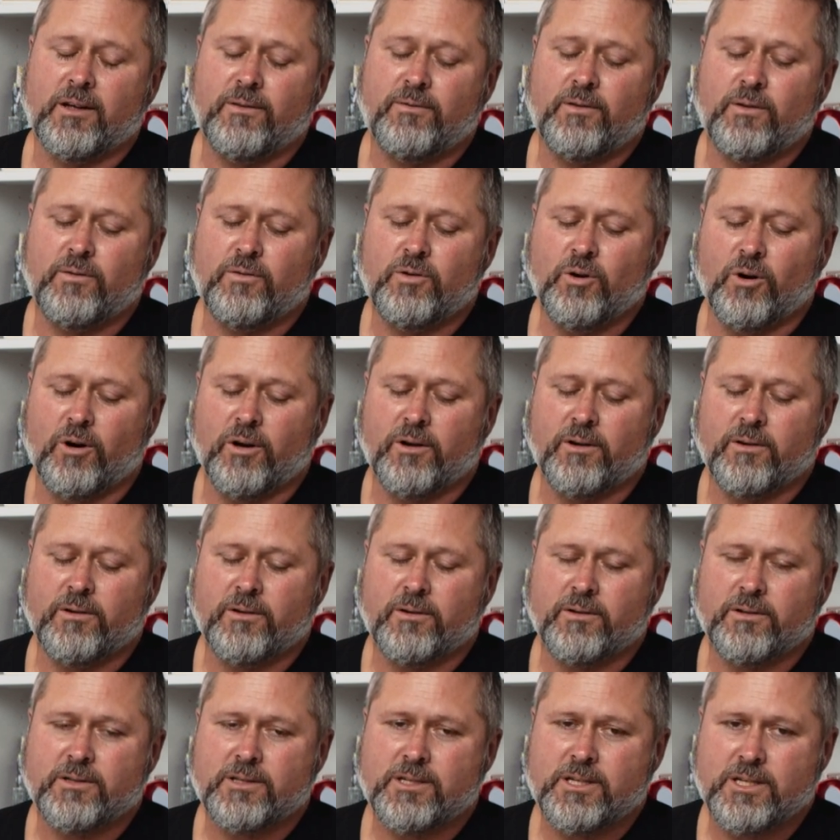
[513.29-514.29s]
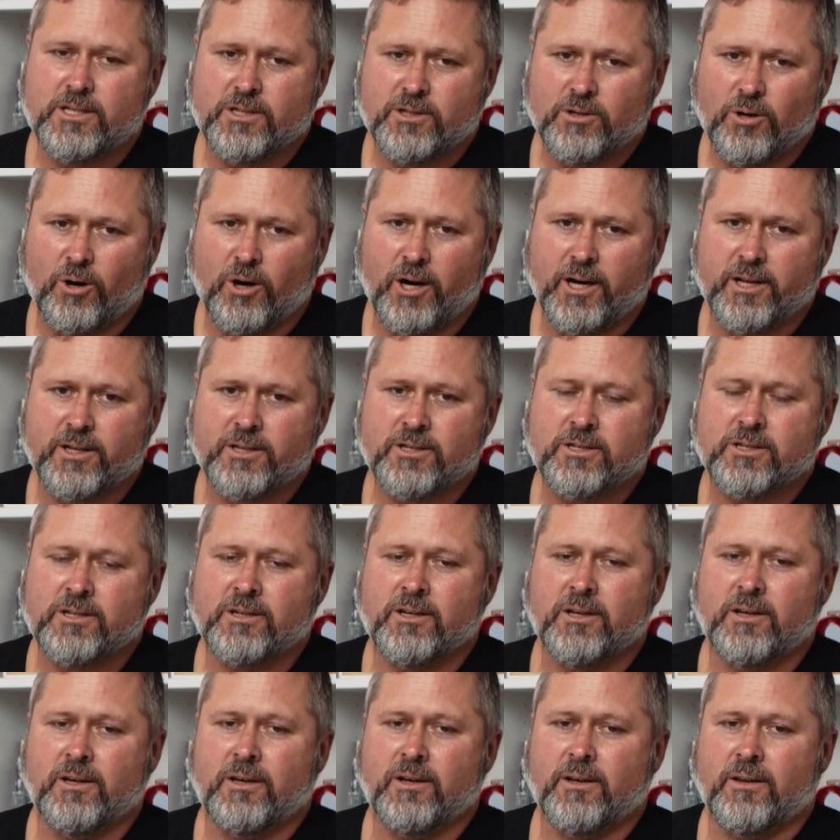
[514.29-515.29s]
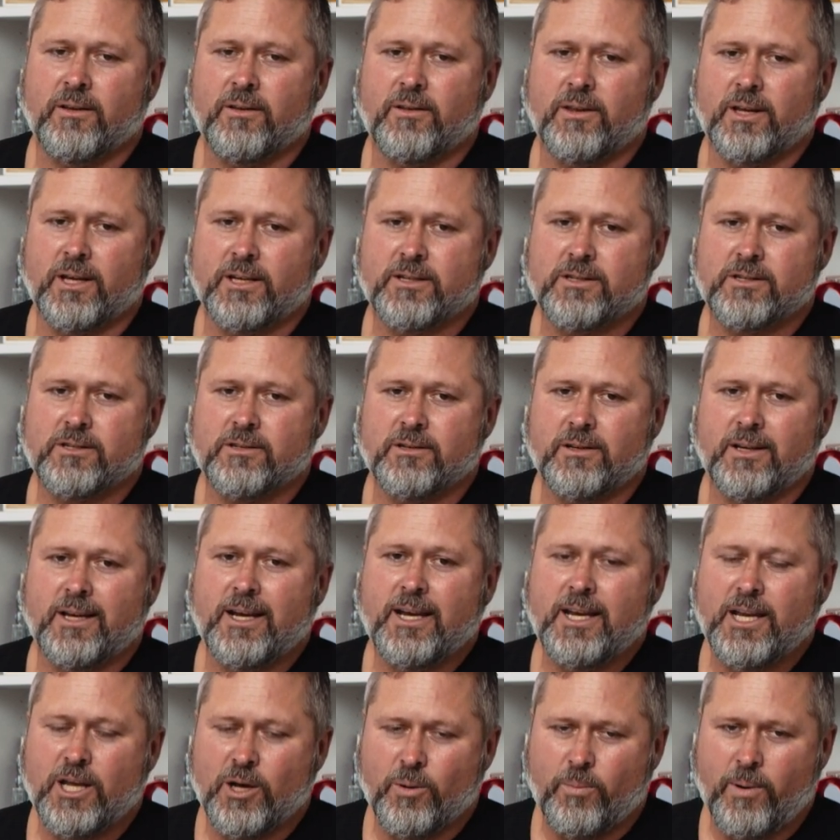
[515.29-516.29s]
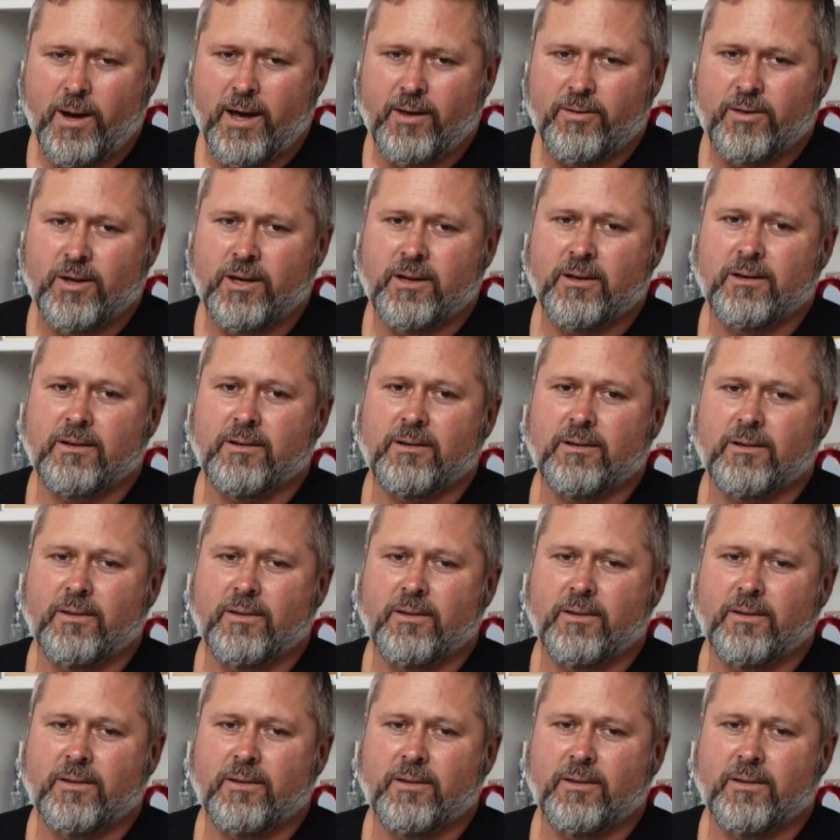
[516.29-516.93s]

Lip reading: If you've got cystitis that's idiopathic,